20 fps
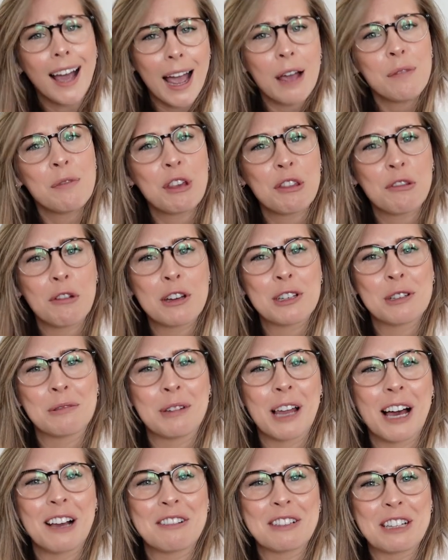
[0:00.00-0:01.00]
and we throw some
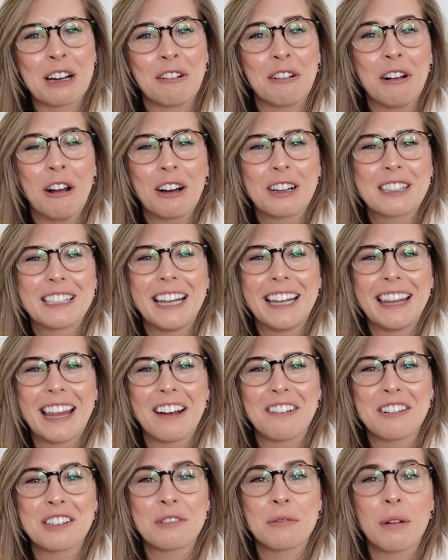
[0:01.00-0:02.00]
lifestyle vlogs in
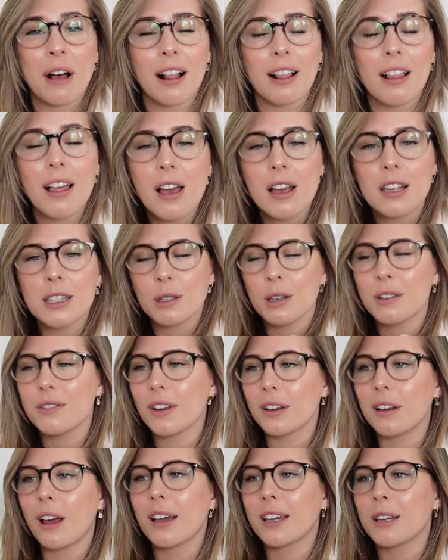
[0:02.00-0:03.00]
there as well. So if
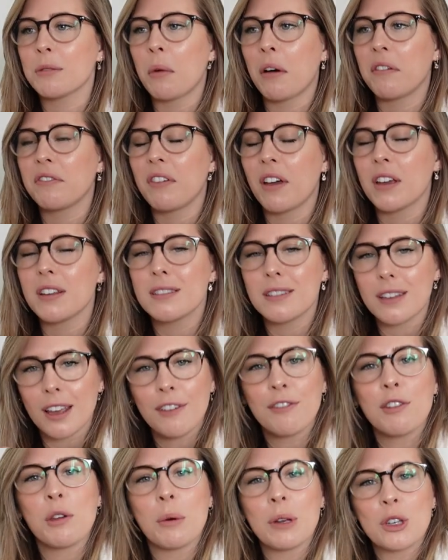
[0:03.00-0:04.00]
you like my face,
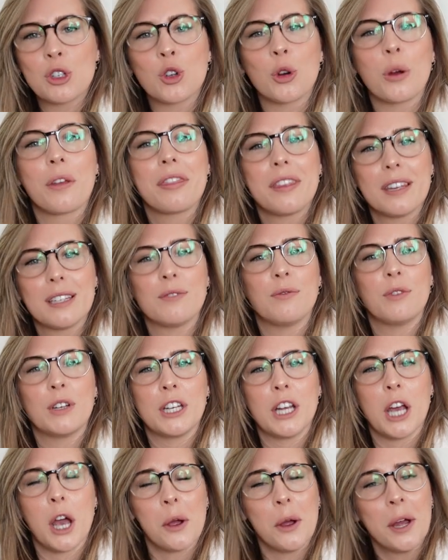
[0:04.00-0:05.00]
if you enjoyed this
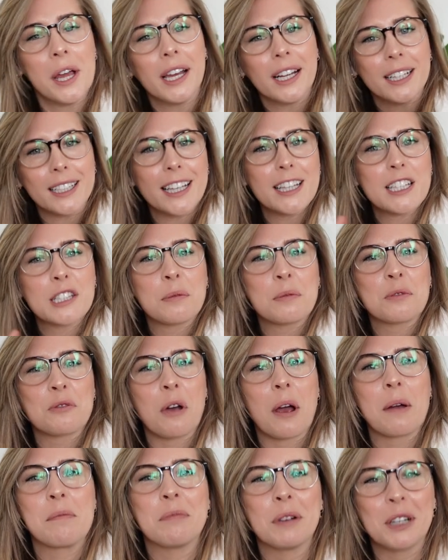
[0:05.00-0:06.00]
video, click the
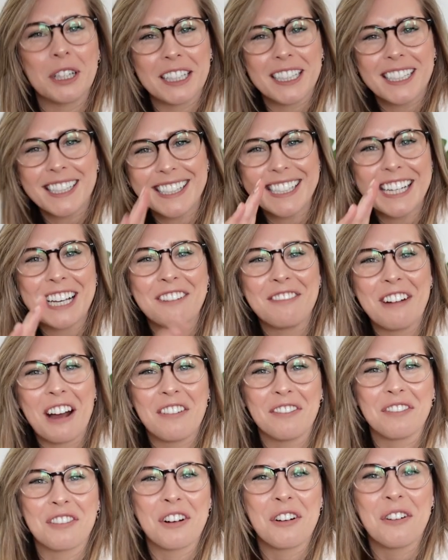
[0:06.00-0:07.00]
subscribe button, stick
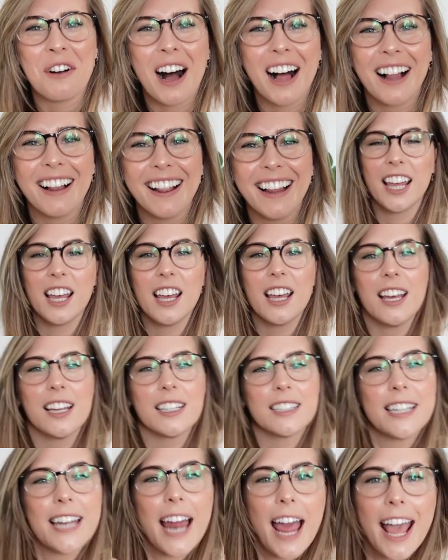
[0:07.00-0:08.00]
around for a while.
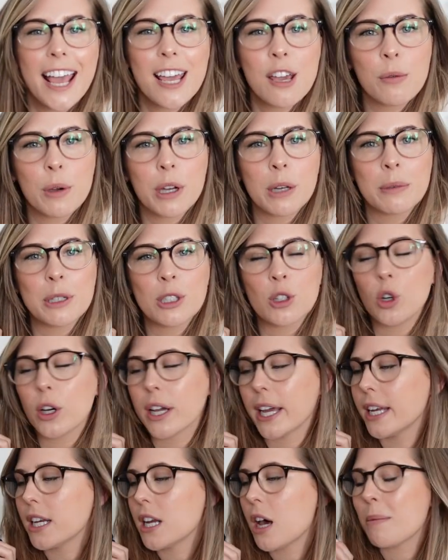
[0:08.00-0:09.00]
Today we're going to be
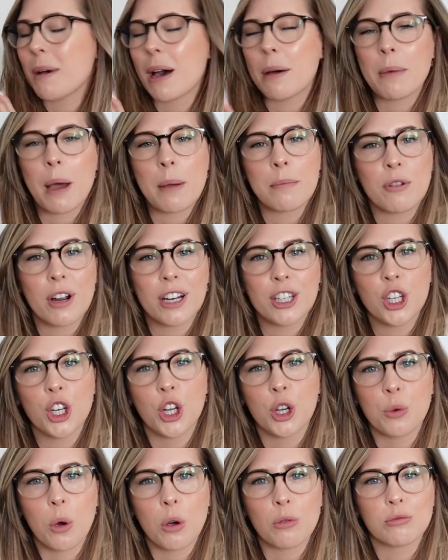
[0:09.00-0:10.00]
talking about my brand
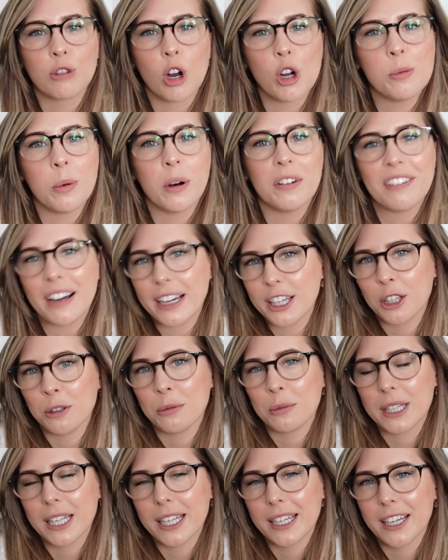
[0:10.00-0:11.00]
new robot
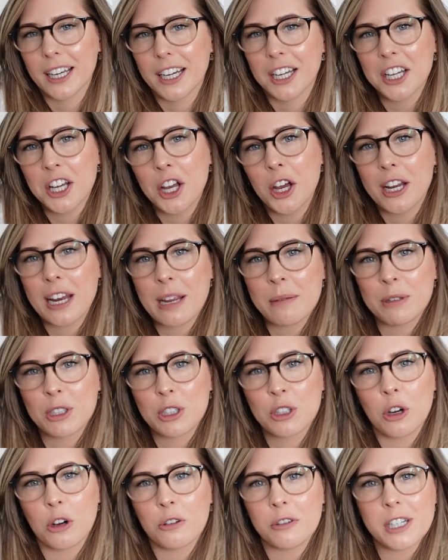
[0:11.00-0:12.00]
vacuum cleaner. Her name is
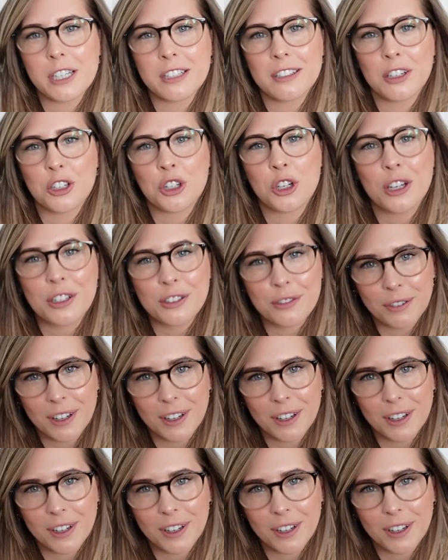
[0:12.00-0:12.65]
Doris, she is